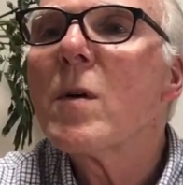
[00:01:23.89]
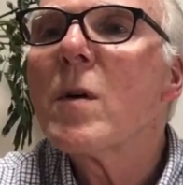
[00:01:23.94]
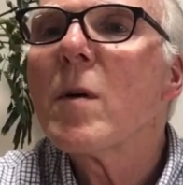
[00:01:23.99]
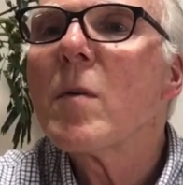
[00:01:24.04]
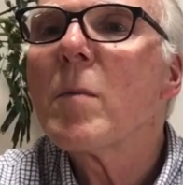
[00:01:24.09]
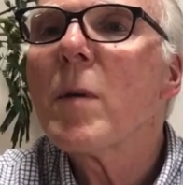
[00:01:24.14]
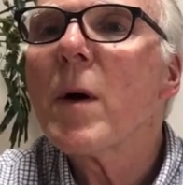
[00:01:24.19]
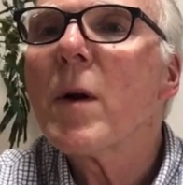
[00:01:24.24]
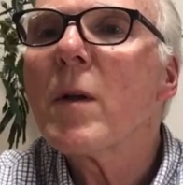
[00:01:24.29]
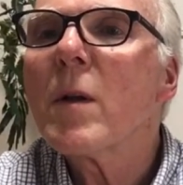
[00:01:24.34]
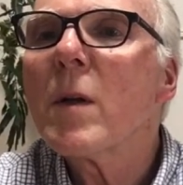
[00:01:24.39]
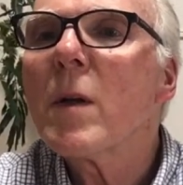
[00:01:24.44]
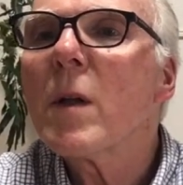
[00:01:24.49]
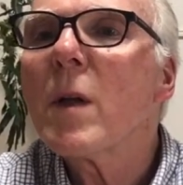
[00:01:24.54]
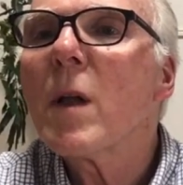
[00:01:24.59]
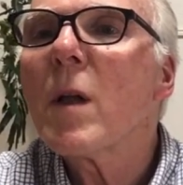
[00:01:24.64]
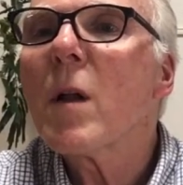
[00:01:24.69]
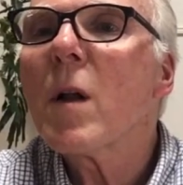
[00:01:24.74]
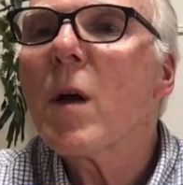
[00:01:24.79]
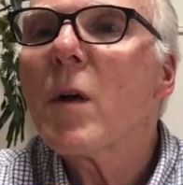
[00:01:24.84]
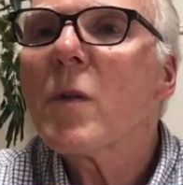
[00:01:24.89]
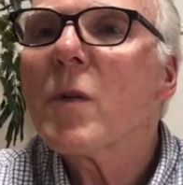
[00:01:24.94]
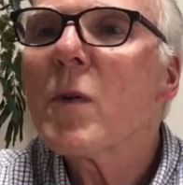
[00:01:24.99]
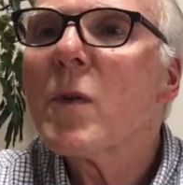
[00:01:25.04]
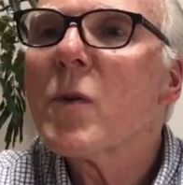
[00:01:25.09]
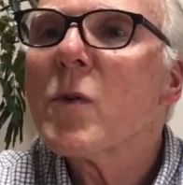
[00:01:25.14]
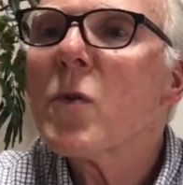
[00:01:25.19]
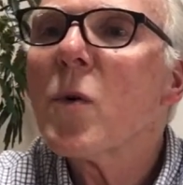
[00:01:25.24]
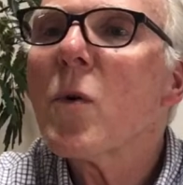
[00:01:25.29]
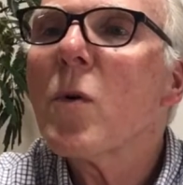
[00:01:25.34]
apparently they lost
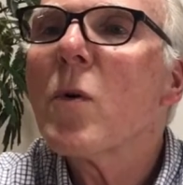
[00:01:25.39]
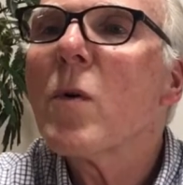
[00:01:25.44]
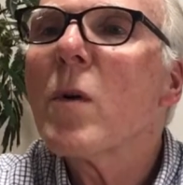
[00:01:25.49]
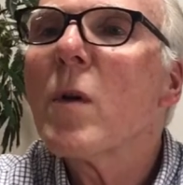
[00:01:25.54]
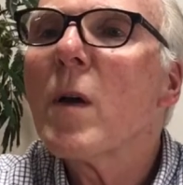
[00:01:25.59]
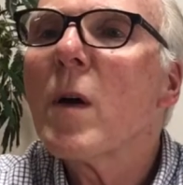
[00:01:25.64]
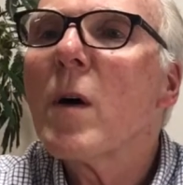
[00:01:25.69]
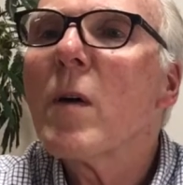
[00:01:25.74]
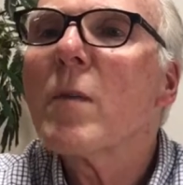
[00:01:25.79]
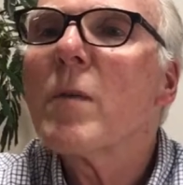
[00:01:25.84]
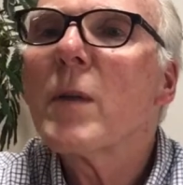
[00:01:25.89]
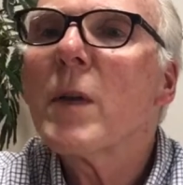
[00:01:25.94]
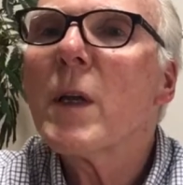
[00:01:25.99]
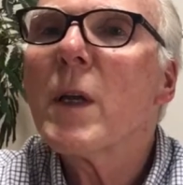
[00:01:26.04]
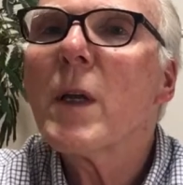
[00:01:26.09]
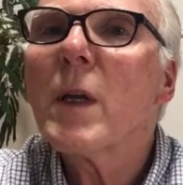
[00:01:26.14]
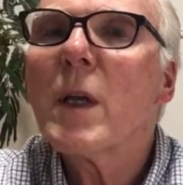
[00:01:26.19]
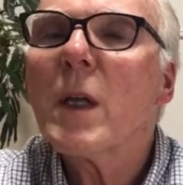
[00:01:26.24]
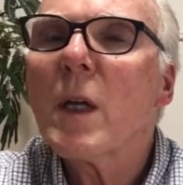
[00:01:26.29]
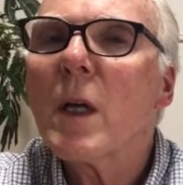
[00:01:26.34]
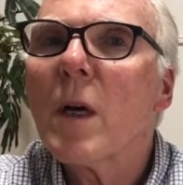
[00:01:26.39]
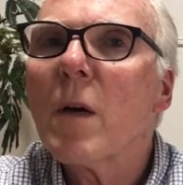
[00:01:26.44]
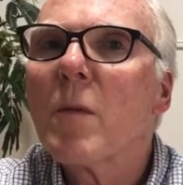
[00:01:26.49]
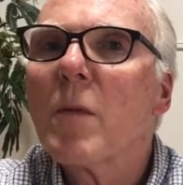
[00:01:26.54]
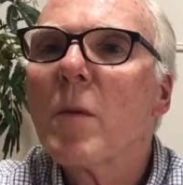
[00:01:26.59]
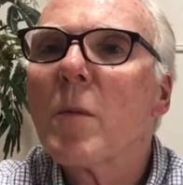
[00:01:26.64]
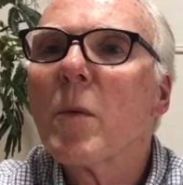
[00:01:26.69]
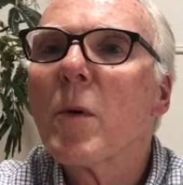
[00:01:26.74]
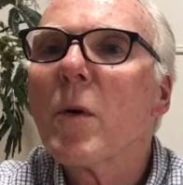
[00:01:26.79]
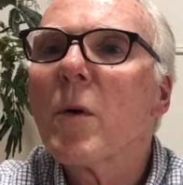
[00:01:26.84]
control of the
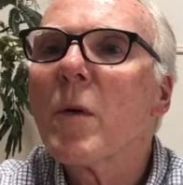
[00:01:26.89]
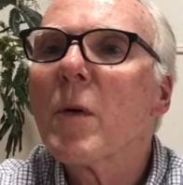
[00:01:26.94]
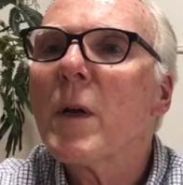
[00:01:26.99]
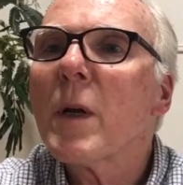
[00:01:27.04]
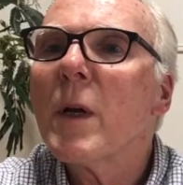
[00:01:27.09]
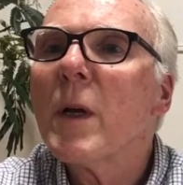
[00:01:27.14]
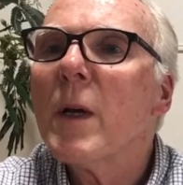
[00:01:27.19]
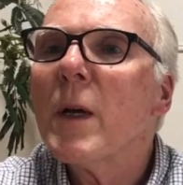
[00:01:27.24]
brewery.